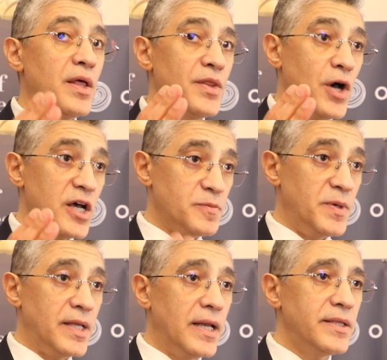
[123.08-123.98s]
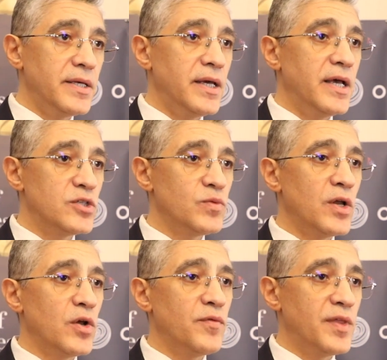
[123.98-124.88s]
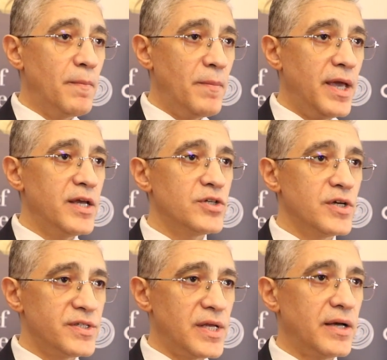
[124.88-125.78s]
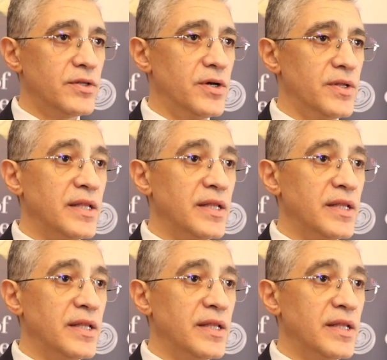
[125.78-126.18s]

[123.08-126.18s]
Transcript: The hospitality is one of the major sectors